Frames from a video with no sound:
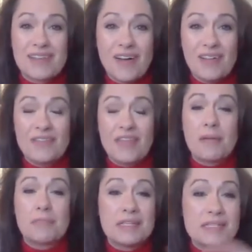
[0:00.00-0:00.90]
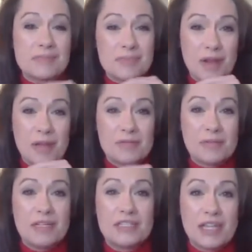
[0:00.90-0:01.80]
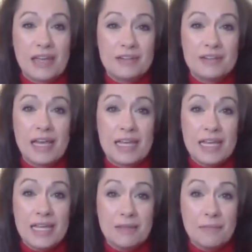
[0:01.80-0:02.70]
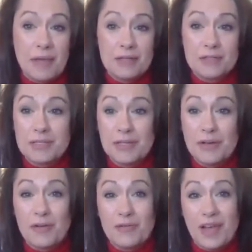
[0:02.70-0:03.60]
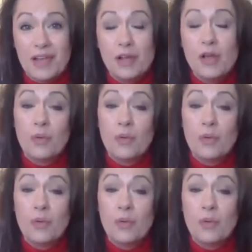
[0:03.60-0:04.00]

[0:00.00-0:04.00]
all of that, please subscribe to my channel and hit the bell to be notified